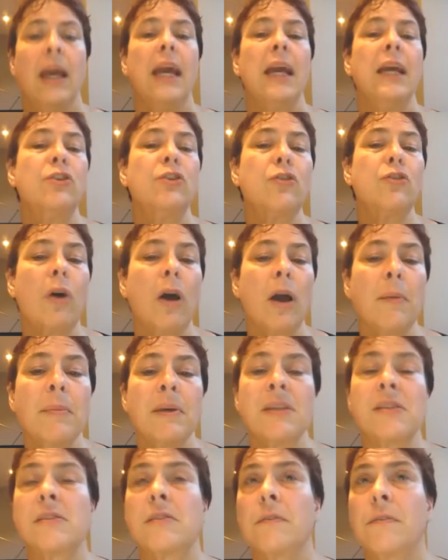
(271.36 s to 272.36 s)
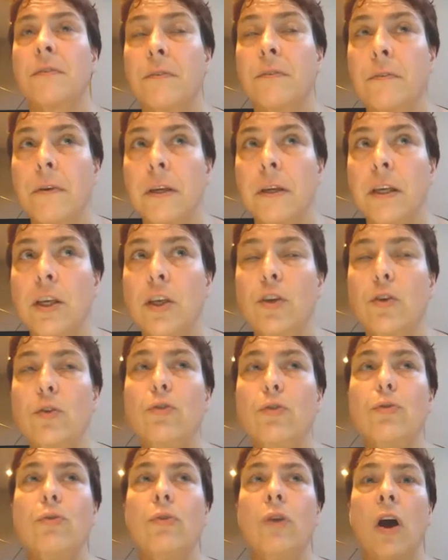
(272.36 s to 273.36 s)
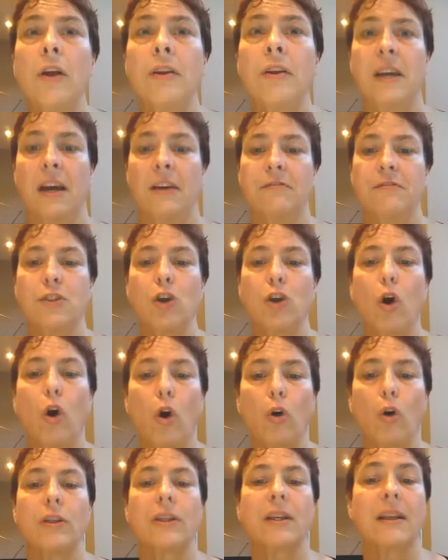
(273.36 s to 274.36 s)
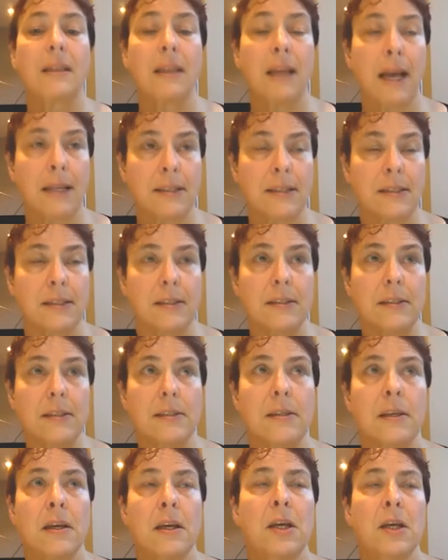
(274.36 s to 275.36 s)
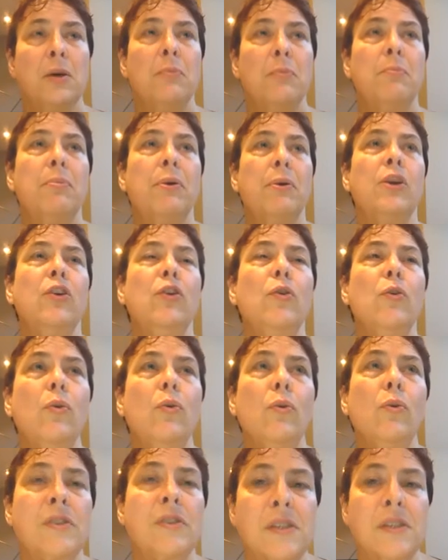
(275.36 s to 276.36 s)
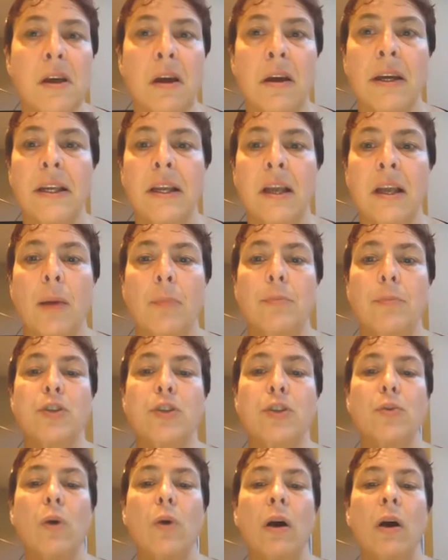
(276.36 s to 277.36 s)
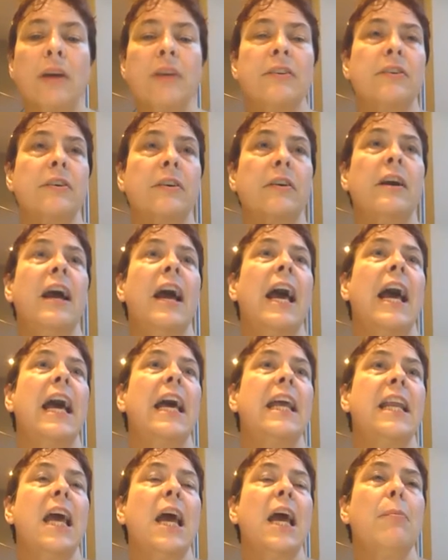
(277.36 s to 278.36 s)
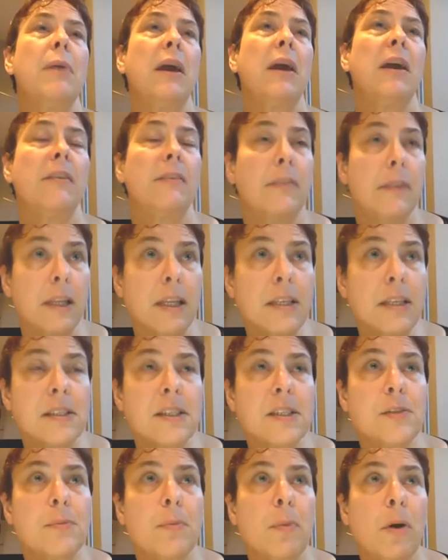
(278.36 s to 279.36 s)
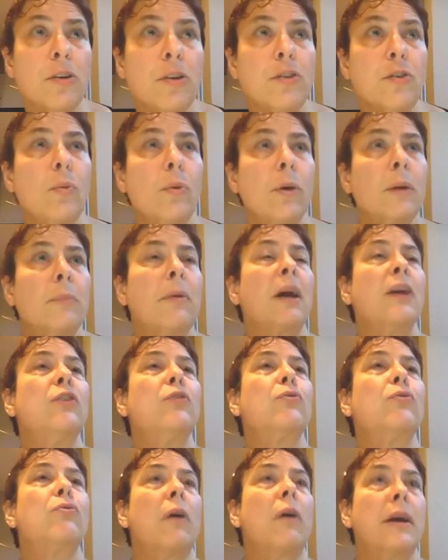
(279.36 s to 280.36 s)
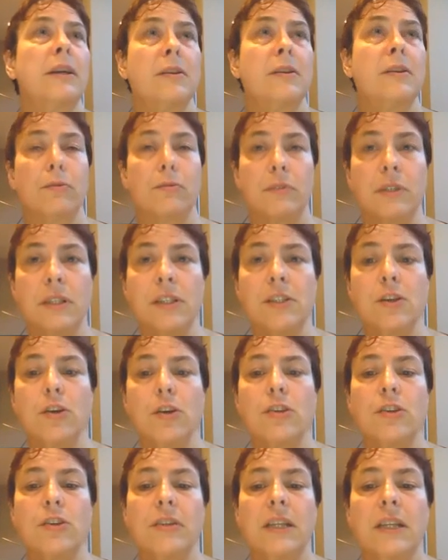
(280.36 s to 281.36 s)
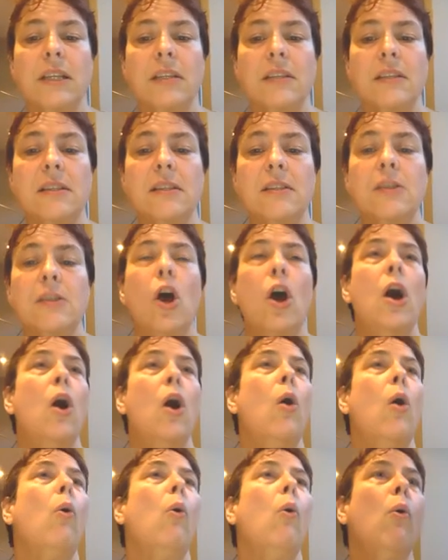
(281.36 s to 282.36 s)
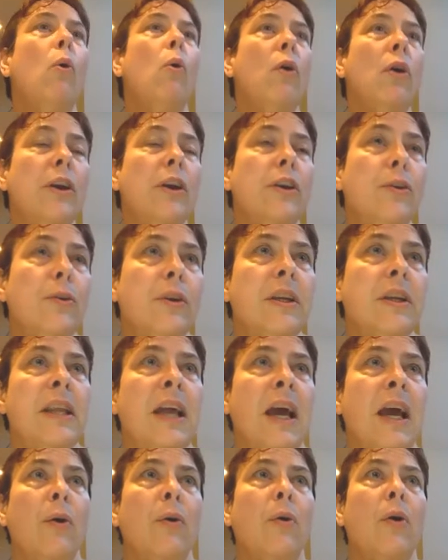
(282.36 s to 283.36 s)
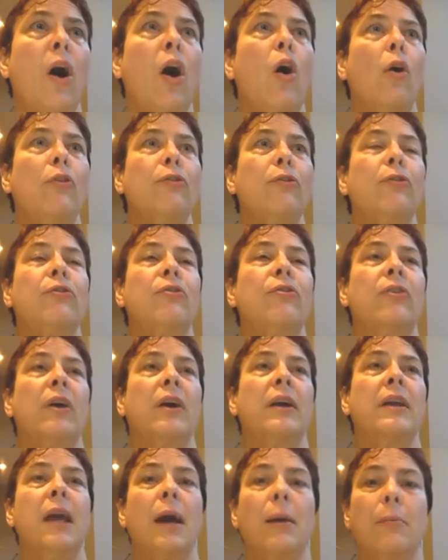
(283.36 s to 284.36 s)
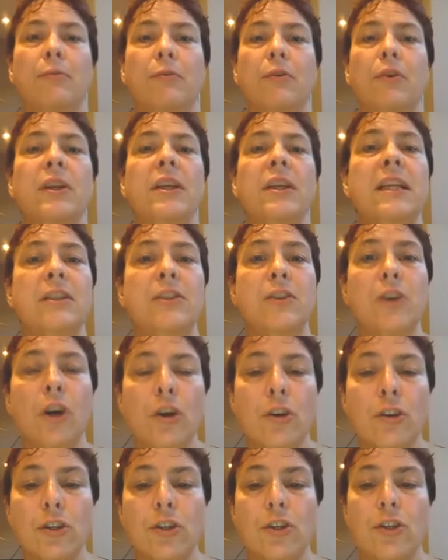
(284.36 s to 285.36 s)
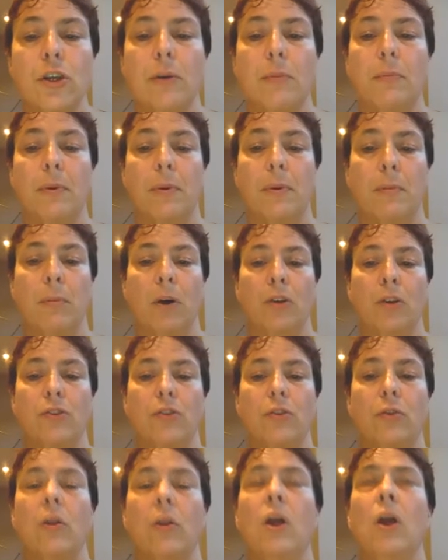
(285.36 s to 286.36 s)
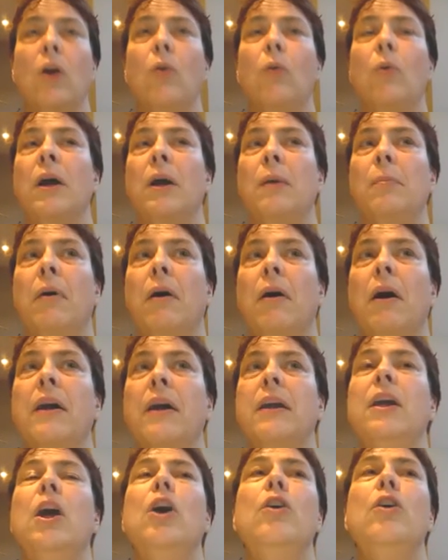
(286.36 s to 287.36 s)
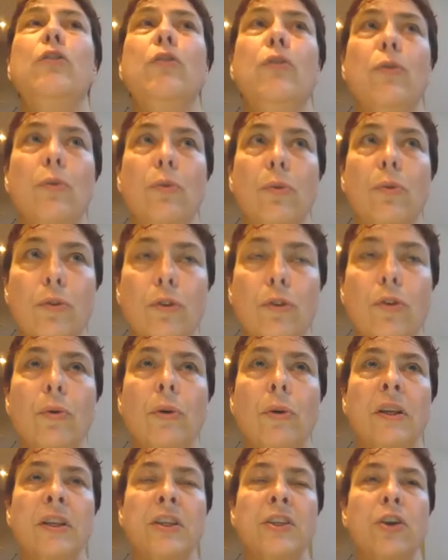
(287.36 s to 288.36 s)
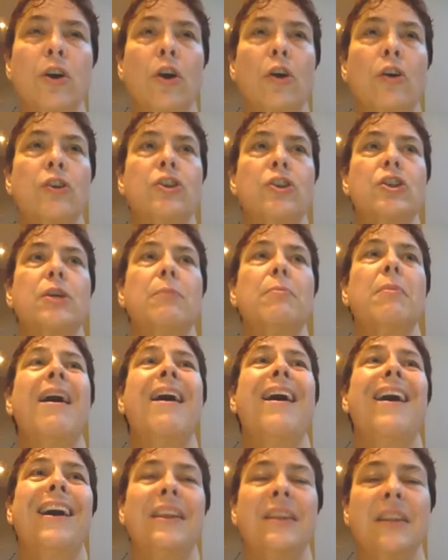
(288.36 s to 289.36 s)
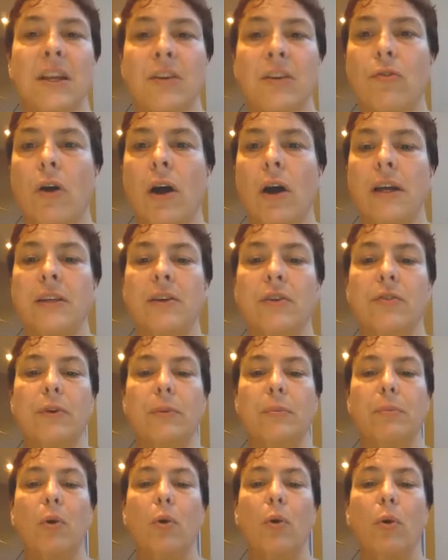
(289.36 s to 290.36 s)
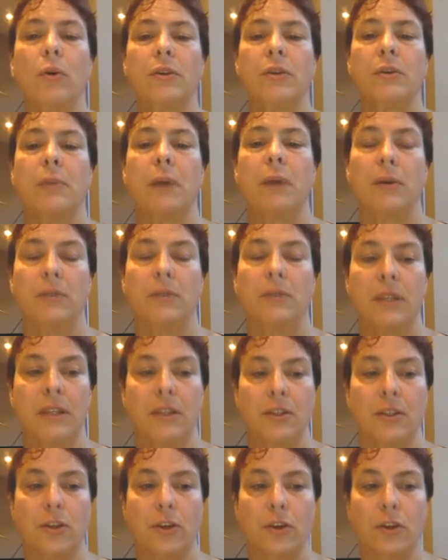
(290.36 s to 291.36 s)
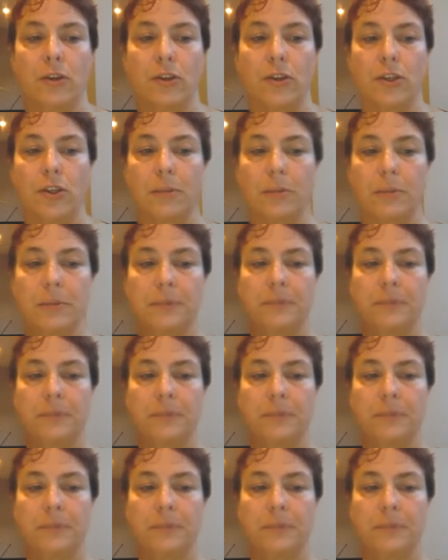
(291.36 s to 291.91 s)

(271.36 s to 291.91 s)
In trimester 3, you do not have taught classes, but you sign up to either an MA thesis module, whereby you write a research thesis, or you can now also sign up for an internship module, whereby you do an internship and then write a report about the internship.